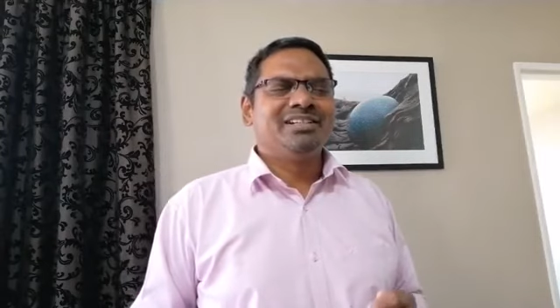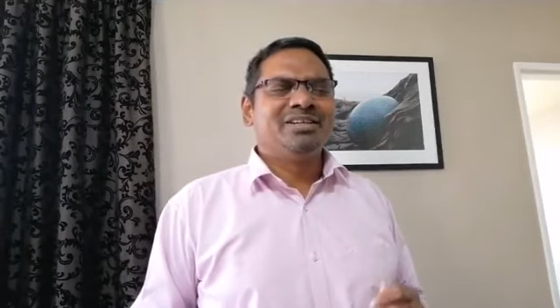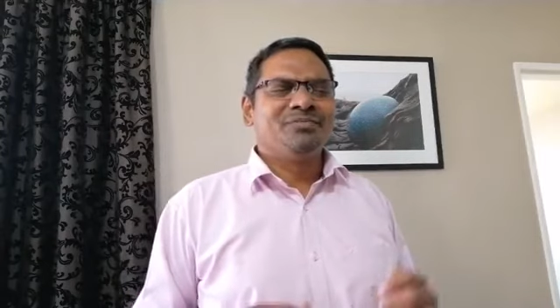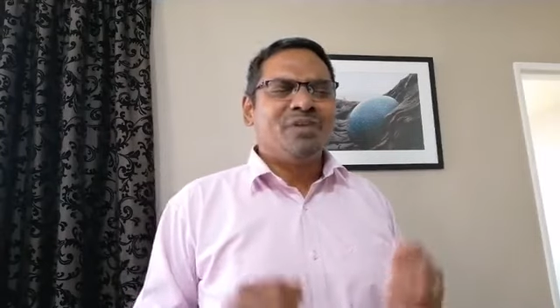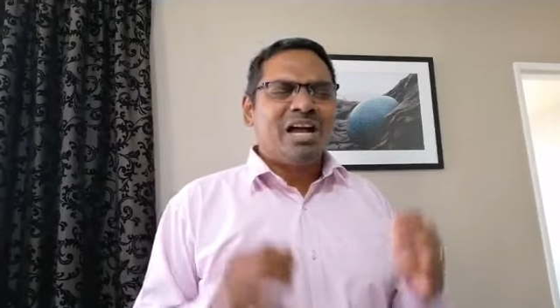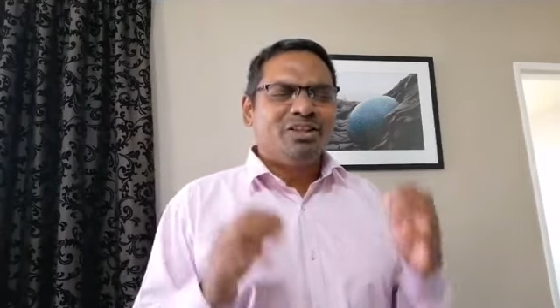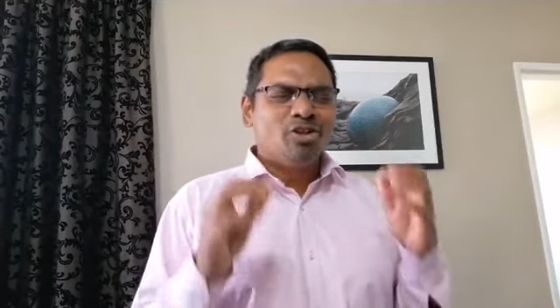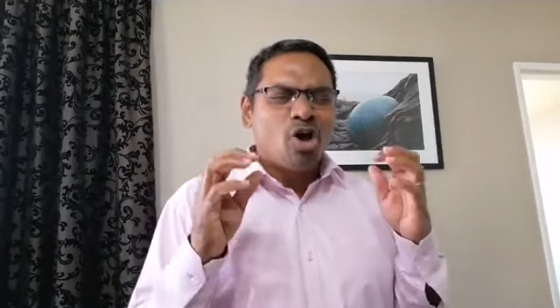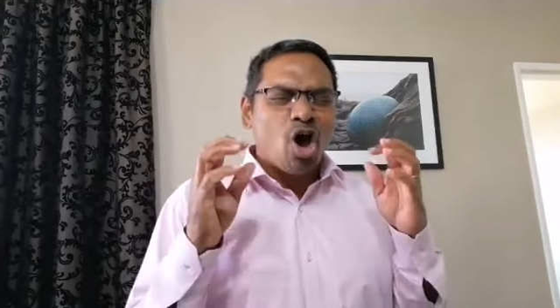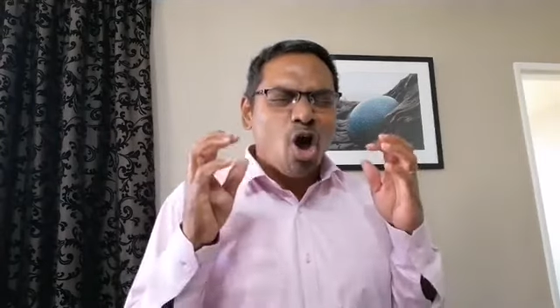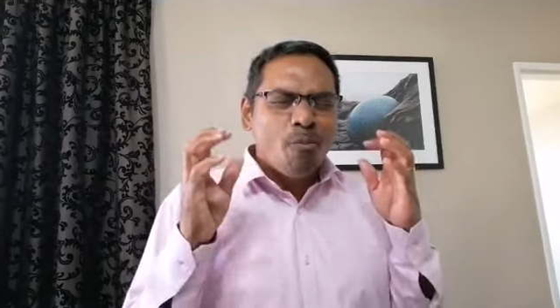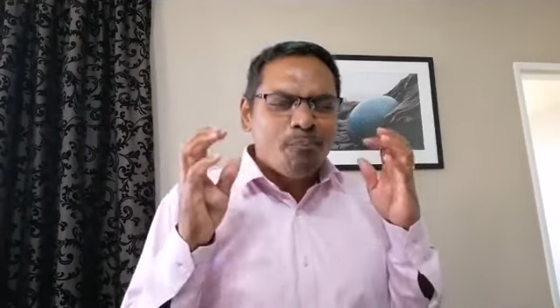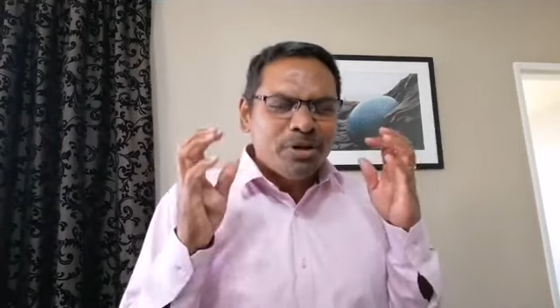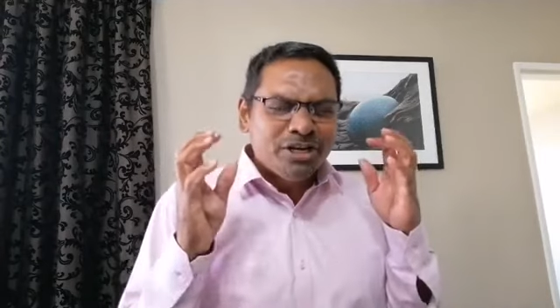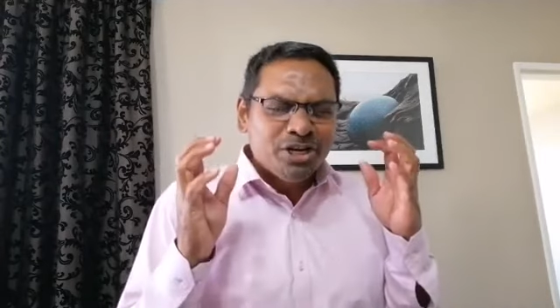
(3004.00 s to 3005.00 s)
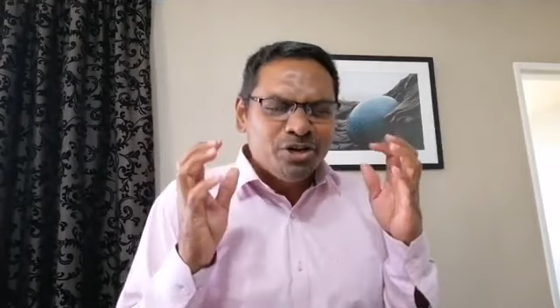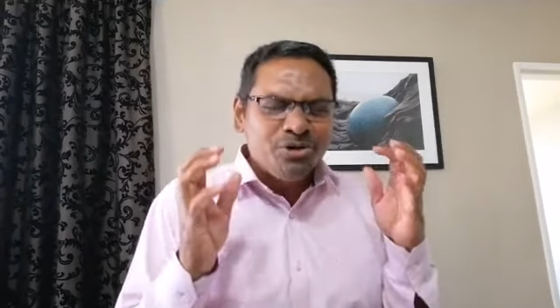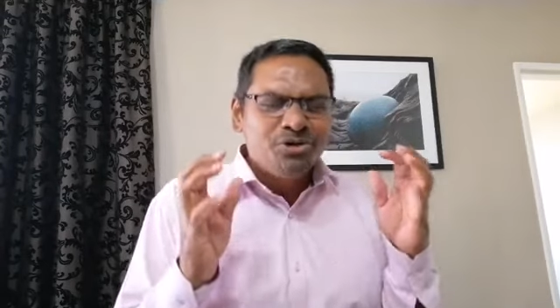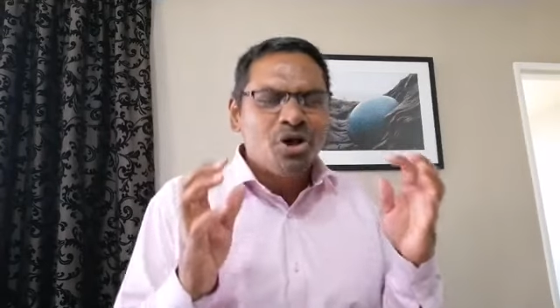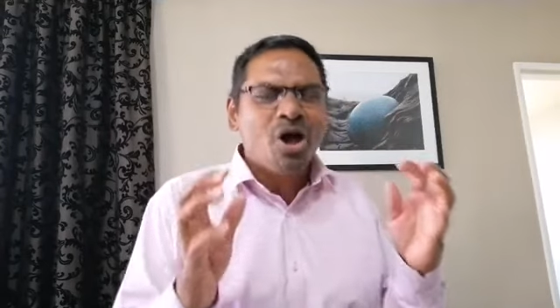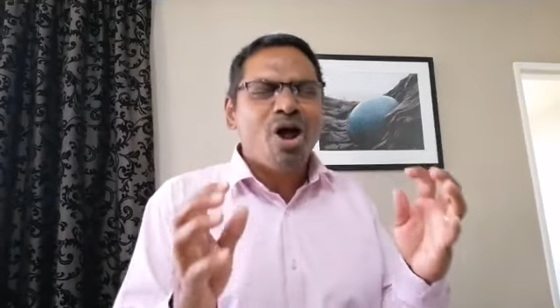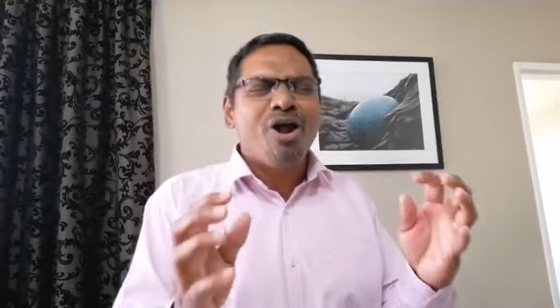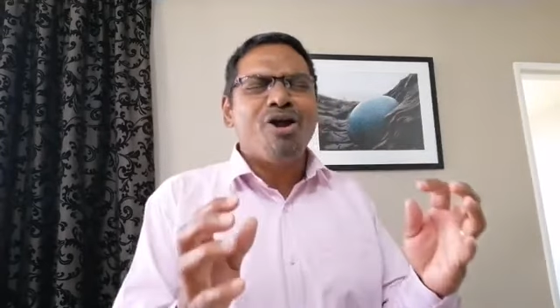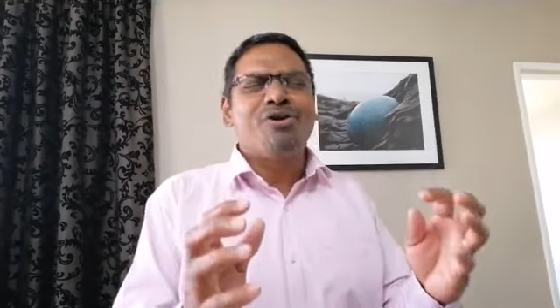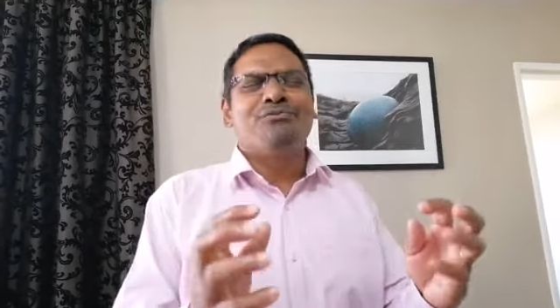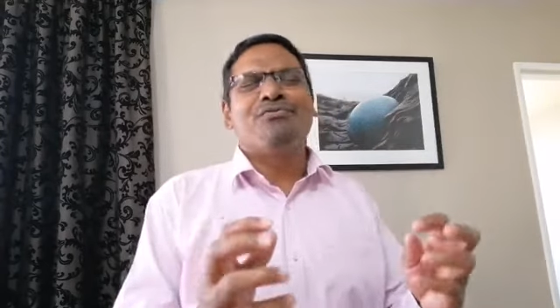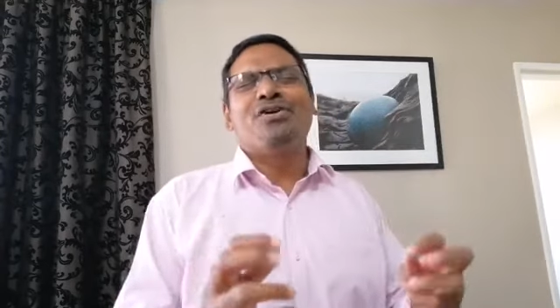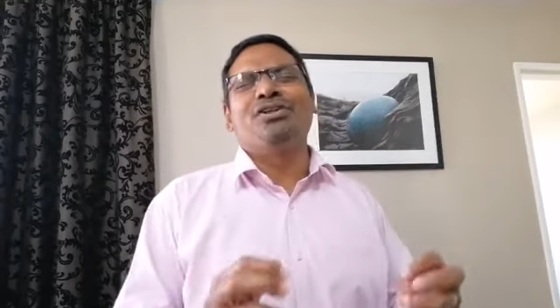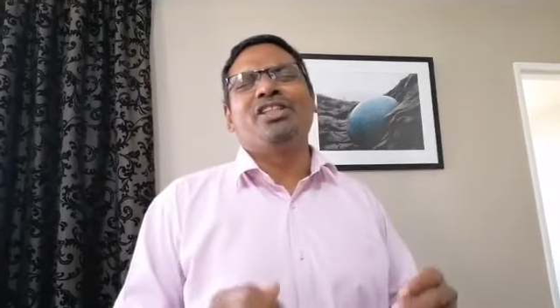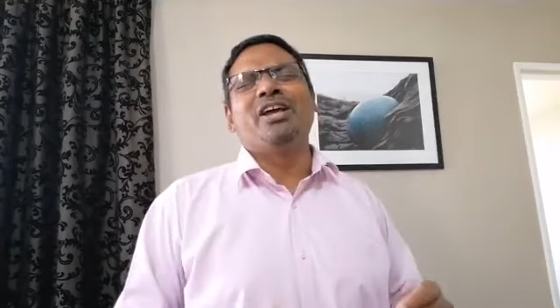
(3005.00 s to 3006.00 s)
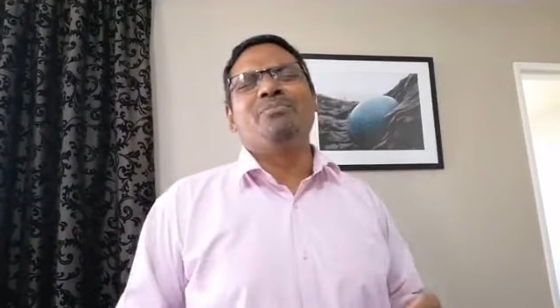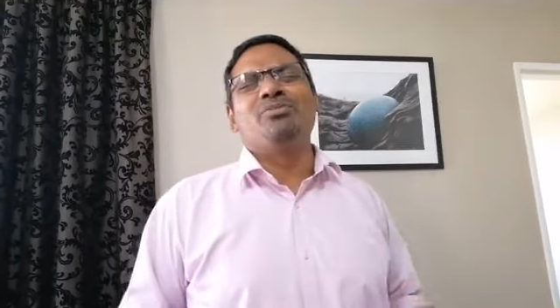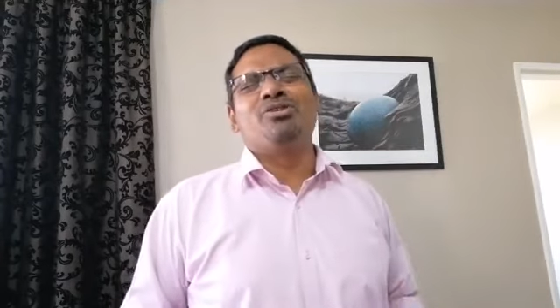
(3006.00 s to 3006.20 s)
Father, open new door for them,